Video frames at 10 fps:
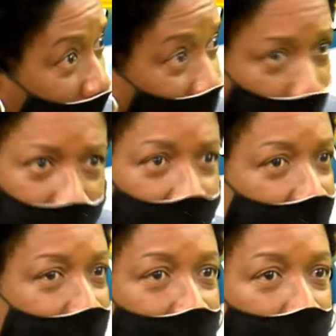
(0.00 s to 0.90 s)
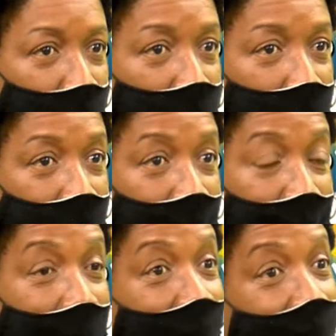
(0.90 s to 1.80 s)
You have to investigate properly.
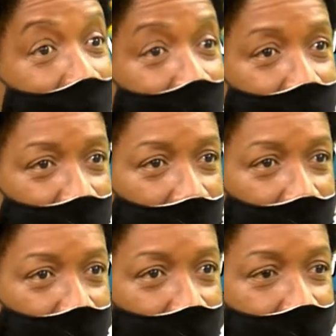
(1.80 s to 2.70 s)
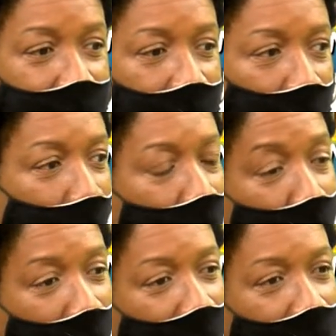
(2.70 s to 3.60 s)
Mm-hmm. And then the challenge is that when
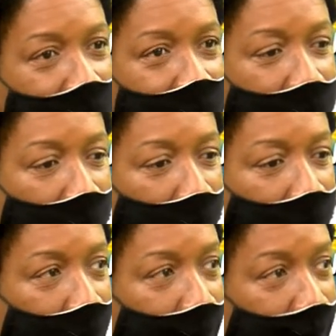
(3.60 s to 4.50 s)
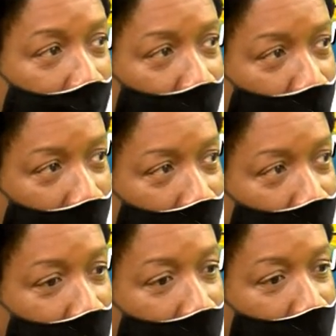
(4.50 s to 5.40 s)
you get an assignment, mm-hmm. you are
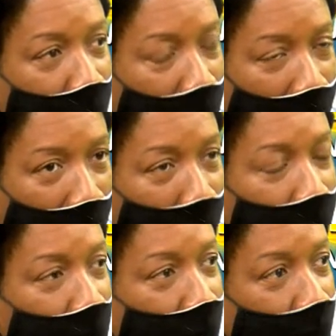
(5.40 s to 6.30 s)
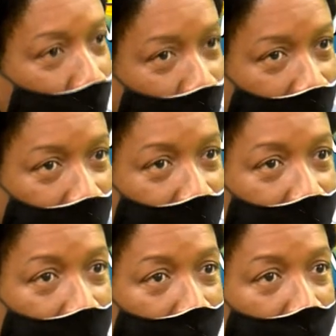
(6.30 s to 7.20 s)
using your approach, your technique,
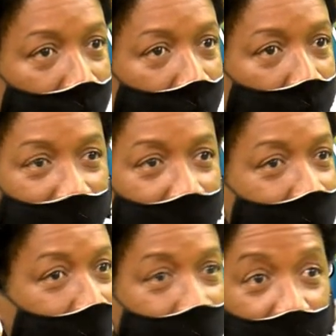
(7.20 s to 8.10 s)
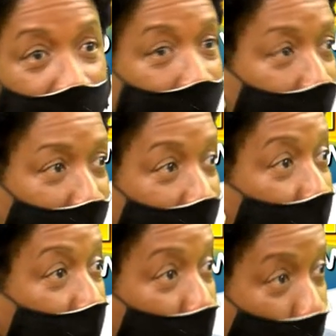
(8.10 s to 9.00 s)
because it's not
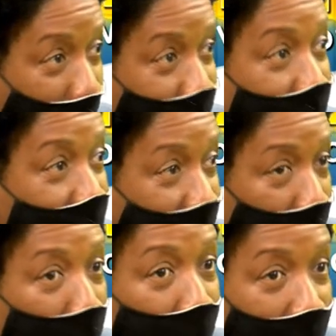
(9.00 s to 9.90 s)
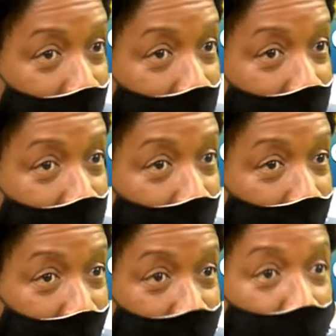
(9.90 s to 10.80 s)
limited to one set process.
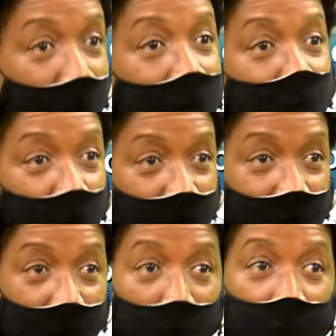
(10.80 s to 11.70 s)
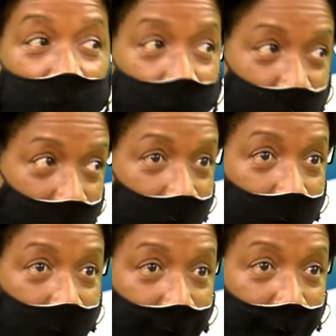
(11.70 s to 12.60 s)
Mm-hmm. It's your expertise and
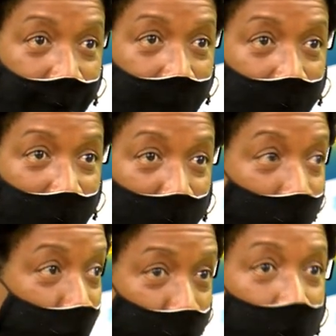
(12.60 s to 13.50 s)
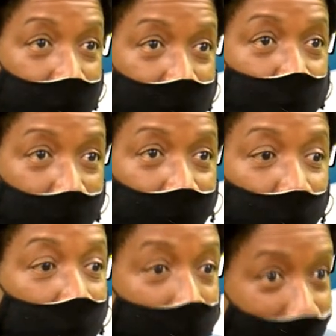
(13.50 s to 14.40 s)
professional approach to this that mm-hmm.
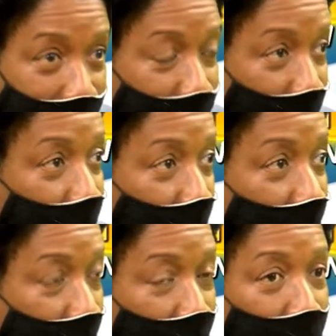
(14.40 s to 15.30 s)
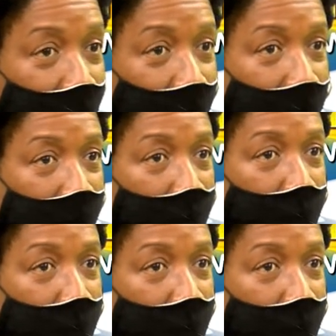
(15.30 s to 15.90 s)
will make it really fruitful.